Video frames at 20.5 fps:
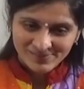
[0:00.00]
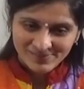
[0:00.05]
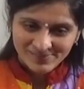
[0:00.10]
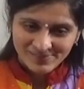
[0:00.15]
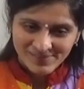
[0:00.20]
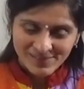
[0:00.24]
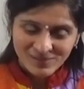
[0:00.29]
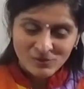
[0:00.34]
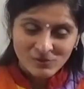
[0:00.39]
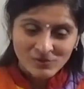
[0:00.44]

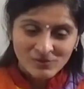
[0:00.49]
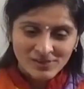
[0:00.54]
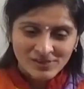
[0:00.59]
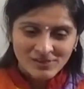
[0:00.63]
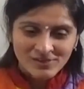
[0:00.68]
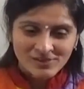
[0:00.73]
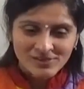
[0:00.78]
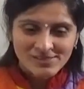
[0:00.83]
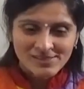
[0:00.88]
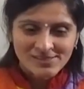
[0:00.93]
Yeah? You
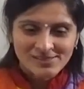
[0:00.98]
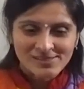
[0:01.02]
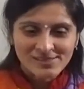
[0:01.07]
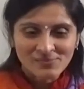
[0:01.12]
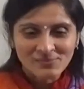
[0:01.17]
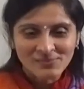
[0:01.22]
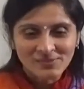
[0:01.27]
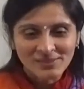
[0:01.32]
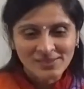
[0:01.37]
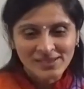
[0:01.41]
cannot say
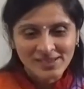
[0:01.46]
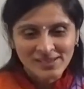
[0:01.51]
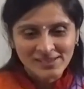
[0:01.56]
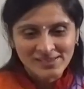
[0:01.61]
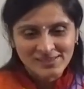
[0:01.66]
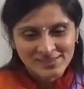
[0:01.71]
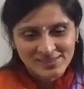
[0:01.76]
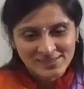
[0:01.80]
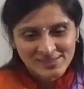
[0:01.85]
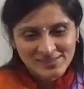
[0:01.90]
something
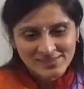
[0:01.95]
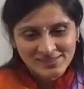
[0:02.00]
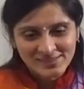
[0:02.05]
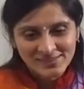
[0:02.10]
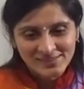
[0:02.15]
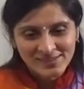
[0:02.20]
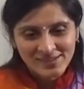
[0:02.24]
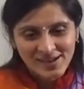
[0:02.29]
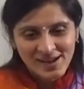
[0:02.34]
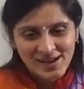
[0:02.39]

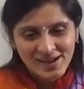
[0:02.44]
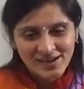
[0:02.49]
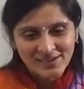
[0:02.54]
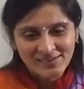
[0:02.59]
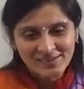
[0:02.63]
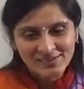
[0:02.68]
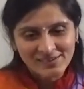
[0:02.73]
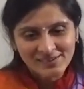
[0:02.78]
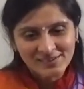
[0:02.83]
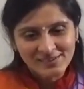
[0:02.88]
existed and
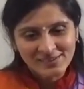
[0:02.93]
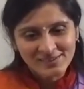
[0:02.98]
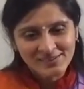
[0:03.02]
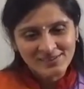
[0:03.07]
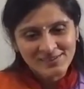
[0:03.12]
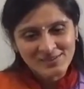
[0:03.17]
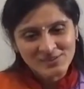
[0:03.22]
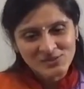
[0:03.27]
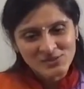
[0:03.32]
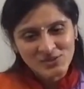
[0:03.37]
it
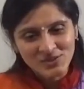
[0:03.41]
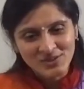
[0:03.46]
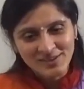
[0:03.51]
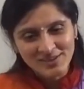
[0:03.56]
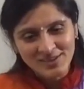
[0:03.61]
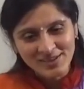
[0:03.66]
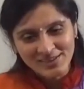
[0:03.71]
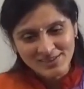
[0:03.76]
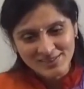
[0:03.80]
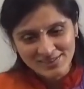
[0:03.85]
does not
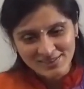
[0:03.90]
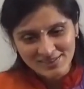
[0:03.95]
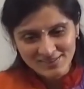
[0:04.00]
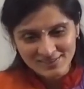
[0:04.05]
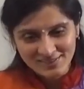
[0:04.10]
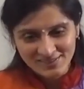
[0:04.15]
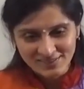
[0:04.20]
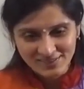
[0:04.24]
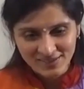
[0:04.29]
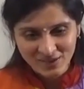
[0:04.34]
exist
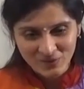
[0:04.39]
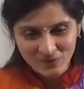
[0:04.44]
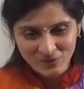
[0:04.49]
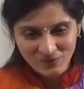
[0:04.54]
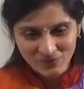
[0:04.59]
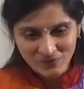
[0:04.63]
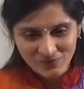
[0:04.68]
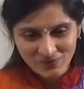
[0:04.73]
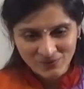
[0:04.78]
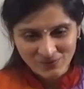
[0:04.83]
now.
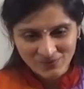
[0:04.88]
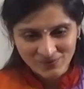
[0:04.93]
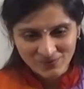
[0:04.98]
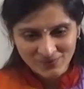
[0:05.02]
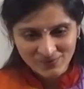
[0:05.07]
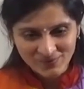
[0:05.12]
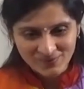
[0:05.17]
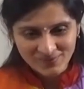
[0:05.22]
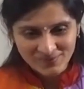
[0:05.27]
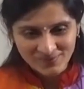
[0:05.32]

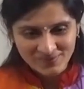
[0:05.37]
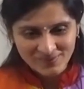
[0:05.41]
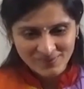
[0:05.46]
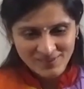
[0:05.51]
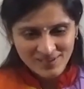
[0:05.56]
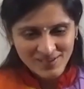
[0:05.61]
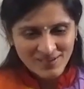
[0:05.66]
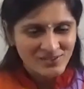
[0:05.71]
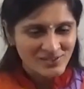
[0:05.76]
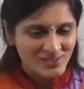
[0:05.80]

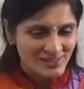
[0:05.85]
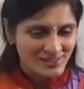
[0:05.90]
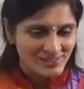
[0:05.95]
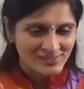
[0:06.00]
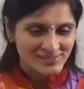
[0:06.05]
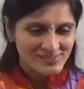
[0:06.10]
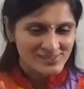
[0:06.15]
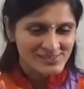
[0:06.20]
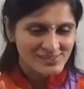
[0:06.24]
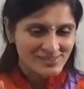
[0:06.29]
Are you getting
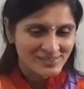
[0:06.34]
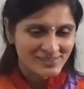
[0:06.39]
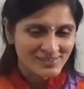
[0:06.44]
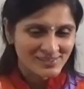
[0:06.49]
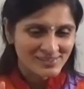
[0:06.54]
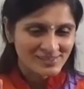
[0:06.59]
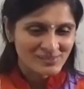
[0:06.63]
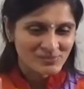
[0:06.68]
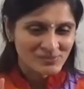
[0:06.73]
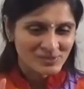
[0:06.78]
the
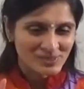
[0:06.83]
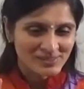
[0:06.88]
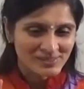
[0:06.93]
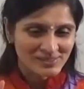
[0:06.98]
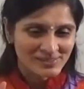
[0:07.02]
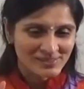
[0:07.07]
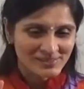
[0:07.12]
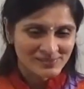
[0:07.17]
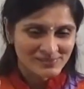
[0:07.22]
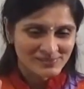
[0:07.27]
subtle meaning?
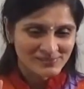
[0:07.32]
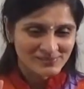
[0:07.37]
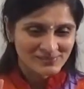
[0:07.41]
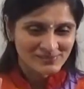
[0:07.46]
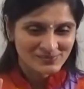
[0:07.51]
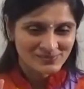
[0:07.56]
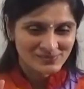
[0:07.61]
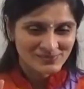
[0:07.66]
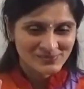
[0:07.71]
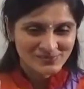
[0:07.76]

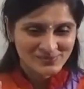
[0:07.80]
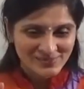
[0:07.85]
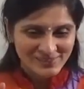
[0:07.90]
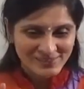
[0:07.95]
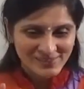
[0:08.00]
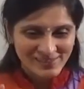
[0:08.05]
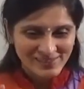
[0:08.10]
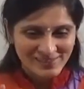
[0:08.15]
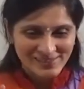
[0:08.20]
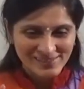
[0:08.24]

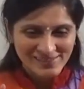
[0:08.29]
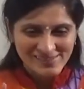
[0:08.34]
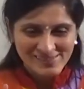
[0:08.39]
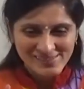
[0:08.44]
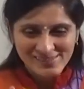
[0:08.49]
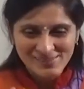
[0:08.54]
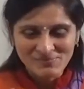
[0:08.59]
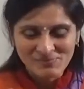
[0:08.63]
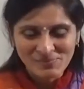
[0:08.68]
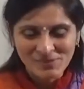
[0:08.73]
Yeah? It's
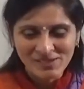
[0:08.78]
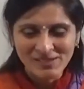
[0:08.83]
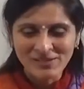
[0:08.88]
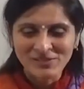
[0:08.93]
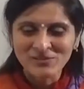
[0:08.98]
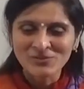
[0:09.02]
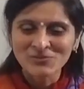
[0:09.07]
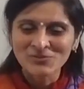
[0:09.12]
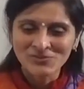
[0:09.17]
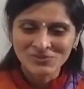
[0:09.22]
a play
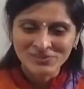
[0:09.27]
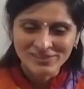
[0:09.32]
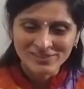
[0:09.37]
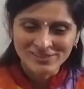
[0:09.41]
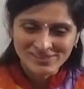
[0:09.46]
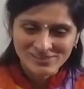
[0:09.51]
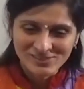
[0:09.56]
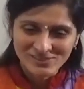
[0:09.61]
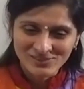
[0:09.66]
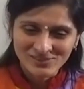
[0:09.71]
of
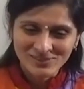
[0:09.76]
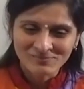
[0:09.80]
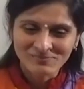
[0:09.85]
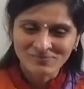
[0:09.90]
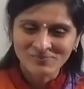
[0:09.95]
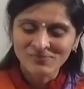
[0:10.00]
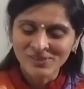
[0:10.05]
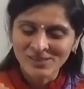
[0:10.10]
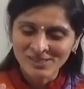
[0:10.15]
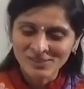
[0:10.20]
words, but
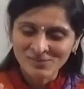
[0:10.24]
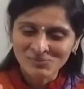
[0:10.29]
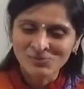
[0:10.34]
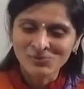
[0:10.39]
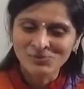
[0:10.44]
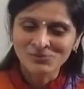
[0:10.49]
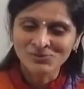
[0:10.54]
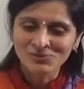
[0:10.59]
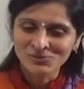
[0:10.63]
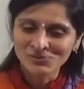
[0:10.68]
very
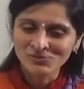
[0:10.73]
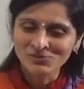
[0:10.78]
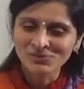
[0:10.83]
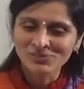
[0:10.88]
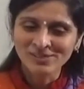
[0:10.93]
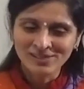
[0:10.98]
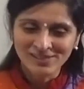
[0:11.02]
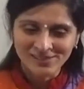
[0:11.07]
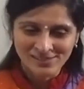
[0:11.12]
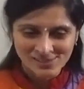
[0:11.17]

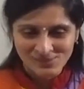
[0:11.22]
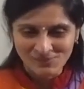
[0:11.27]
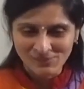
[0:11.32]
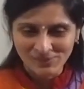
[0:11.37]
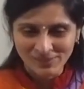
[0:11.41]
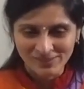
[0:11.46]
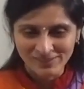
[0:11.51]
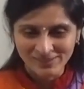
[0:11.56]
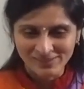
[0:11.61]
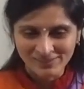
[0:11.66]
beautifully
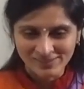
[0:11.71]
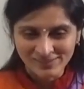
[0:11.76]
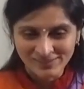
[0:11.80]
explained.